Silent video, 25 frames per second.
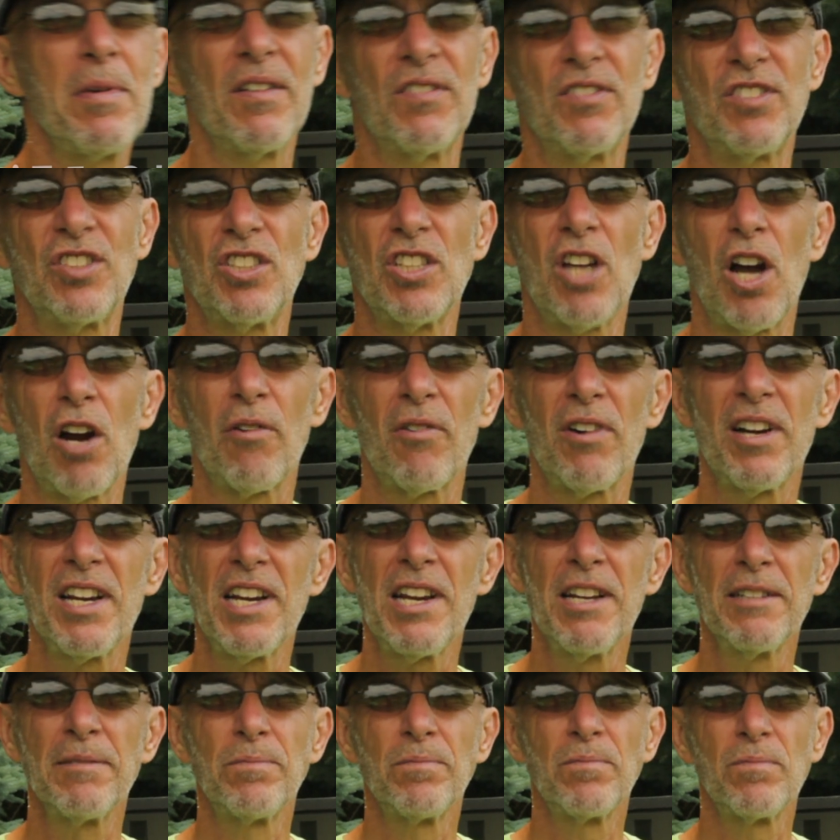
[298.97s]
of
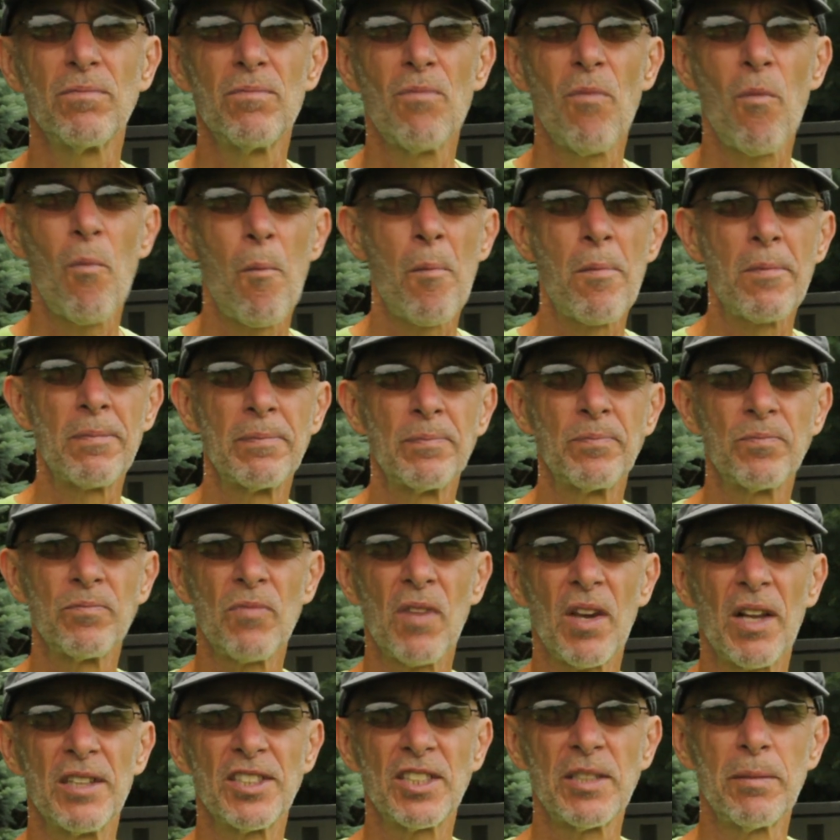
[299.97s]
celery.
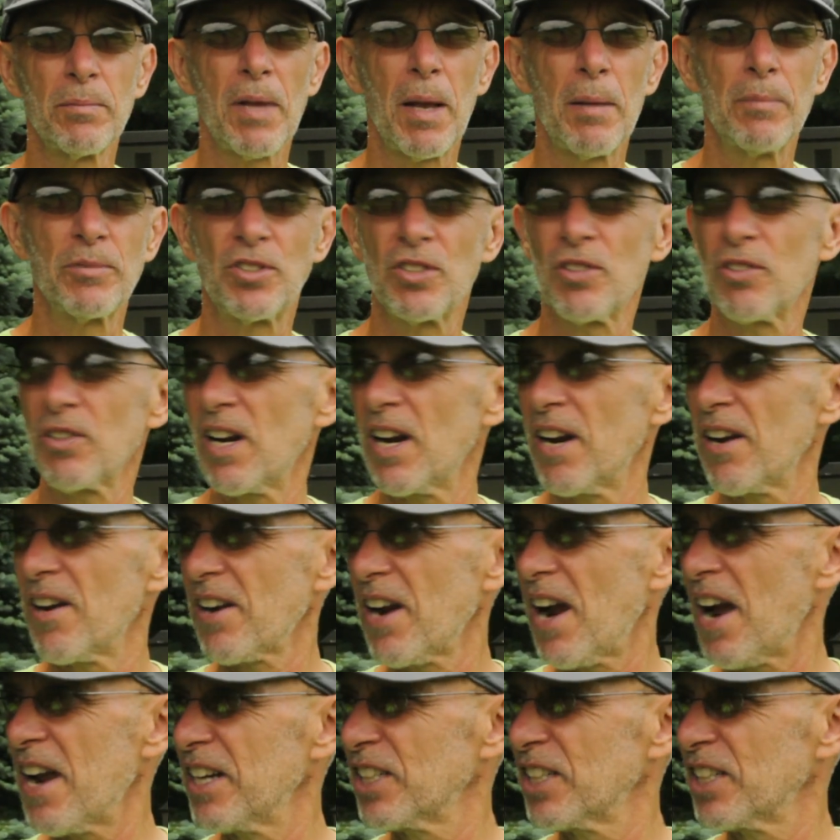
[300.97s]
Sometimes they're uh, kind